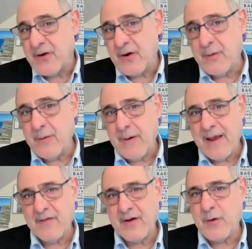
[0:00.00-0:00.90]
you
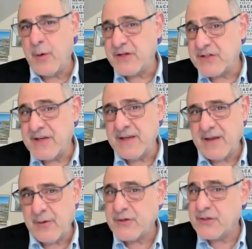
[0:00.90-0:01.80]
have a question
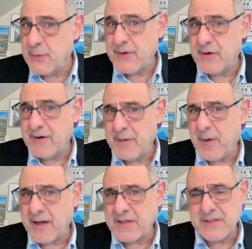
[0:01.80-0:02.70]
or two in your inbox.